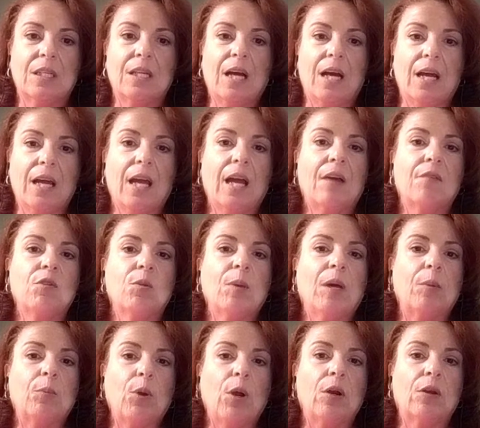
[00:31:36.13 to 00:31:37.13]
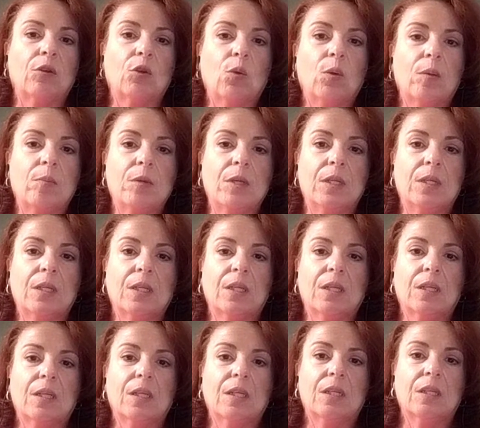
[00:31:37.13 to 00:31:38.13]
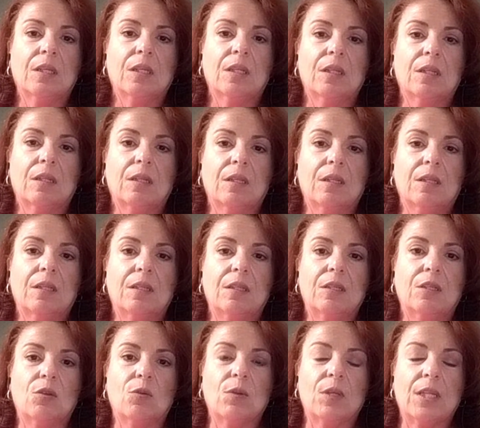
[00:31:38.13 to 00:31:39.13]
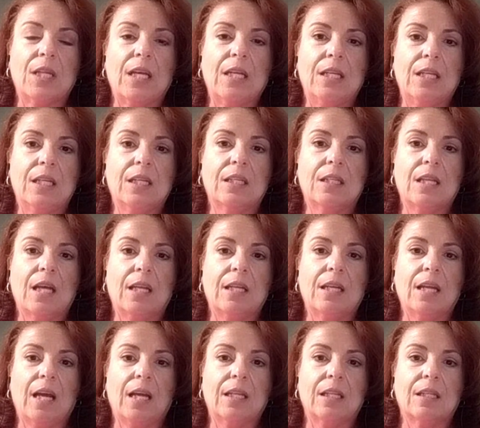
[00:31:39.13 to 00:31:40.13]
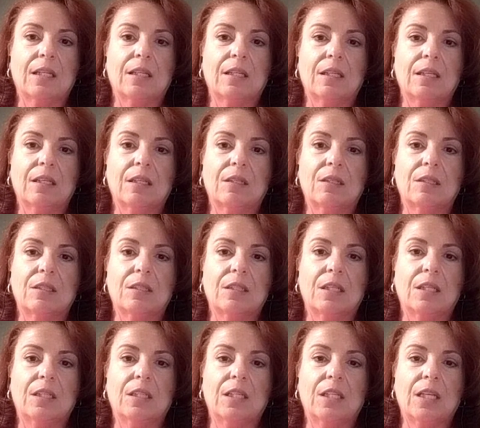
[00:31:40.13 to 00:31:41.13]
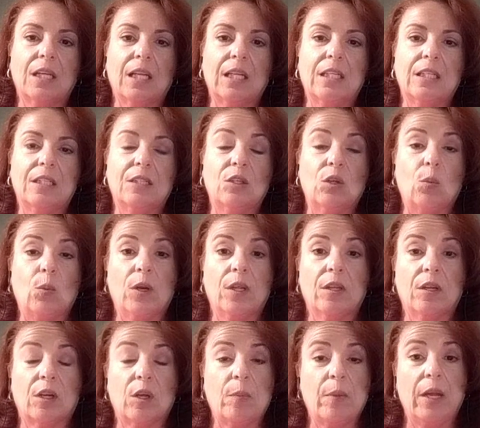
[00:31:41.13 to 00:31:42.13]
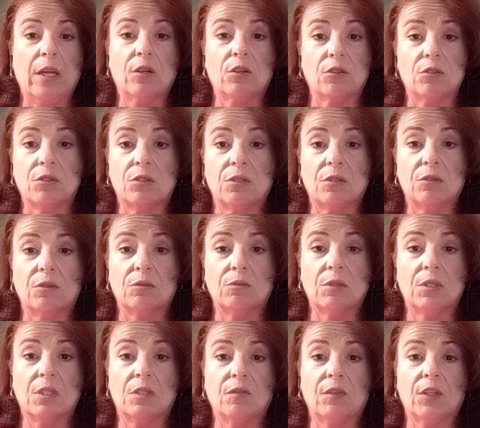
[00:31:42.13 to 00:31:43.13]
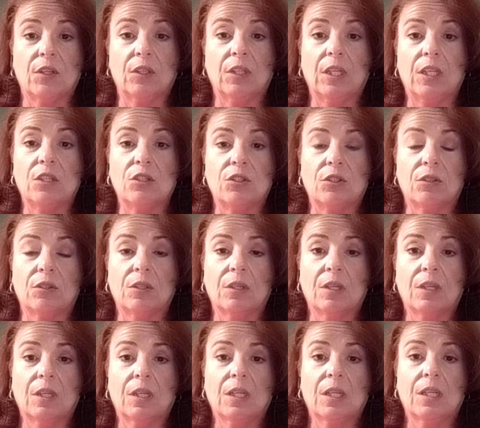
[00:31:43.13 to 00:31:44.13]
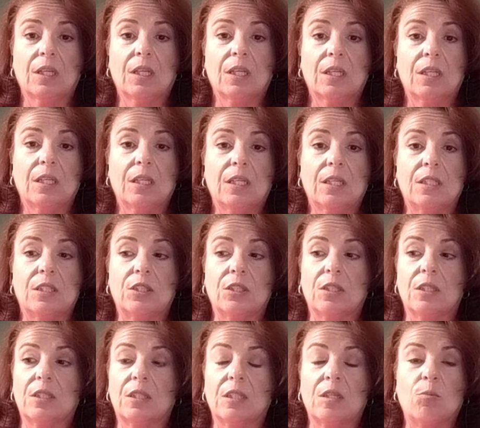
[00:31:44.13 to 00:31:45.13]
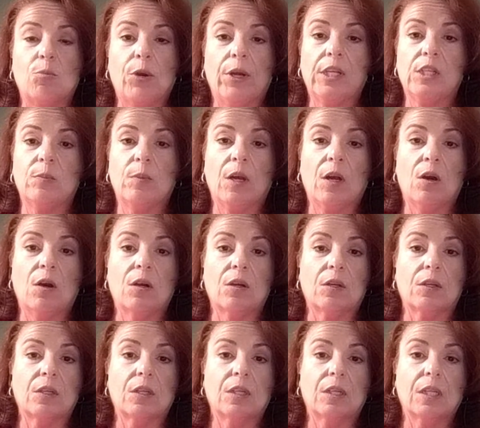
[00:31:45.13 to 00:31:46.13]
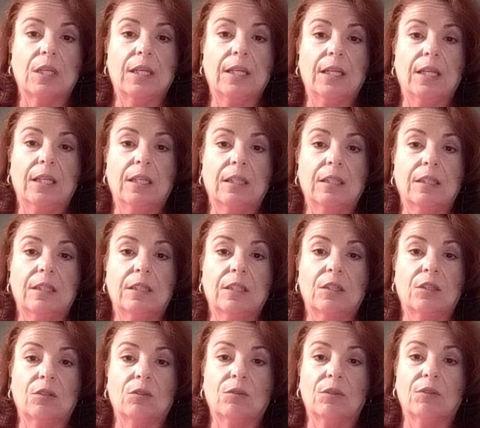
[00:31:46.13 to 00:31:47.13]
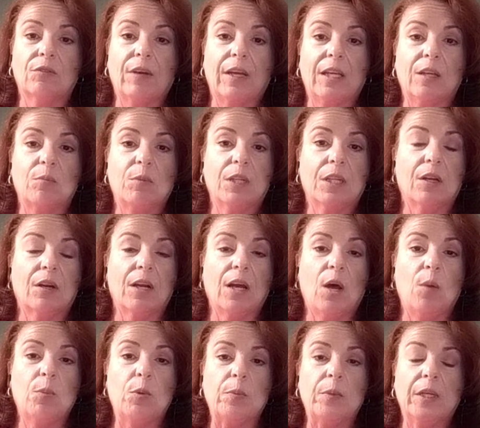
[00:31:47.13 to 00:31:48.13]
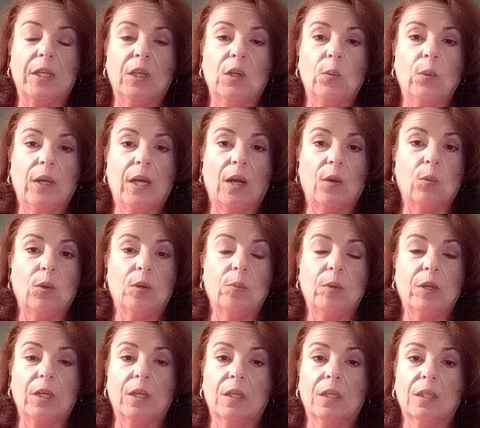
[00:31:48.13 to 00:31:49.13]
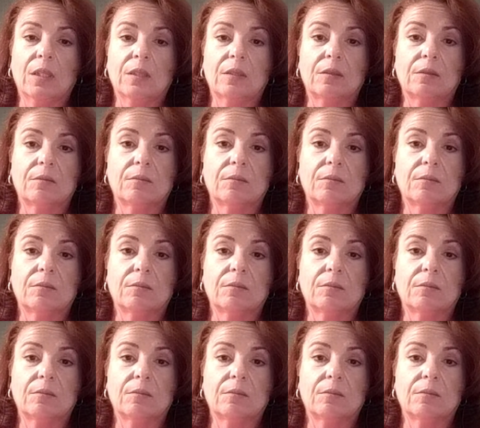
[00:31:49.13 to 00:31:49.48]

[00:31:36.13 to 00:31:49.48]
not have the manpower and equipment, that they needed that night, and they had, one of their commanders was severely injured. It breaks my heart, and, if I could be there to help them in any way, I will be.